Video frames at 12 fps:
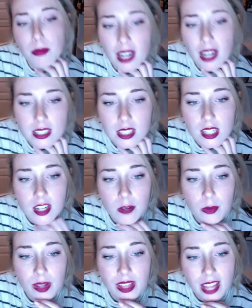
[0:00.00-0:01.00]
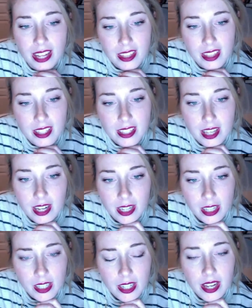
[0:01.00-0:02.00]
asked us, did we like the
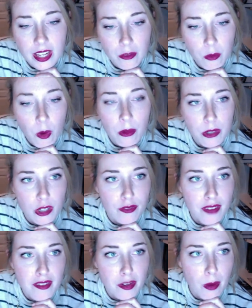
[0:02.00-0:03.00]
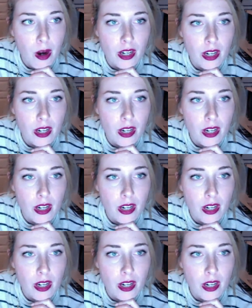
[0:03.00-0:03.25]
setting, and what was our favorite part of